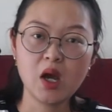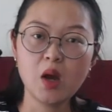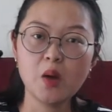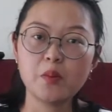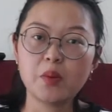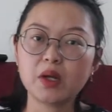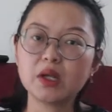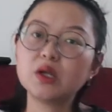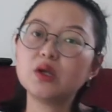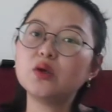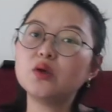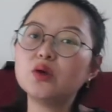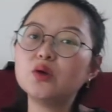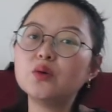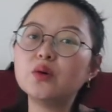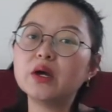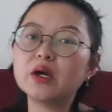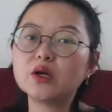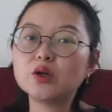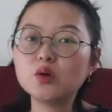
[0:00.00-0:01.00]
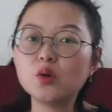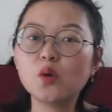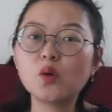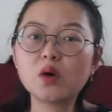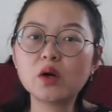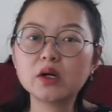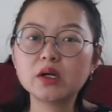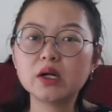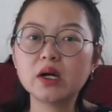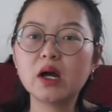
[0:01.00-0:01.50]
but you
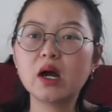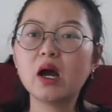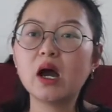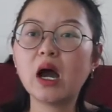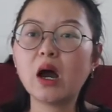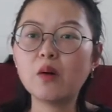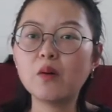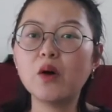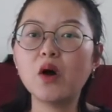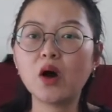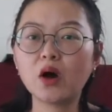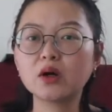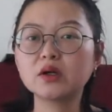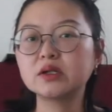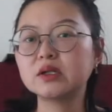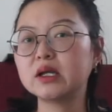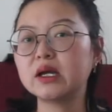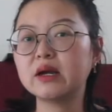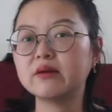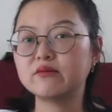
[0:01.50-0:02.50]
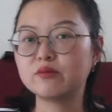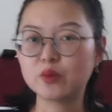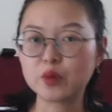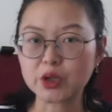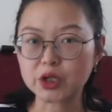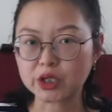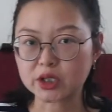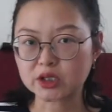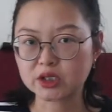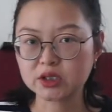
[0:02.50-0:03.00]
ignored how hard they have
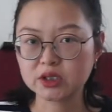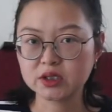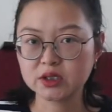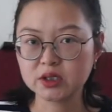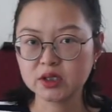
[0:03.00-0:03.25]
worked.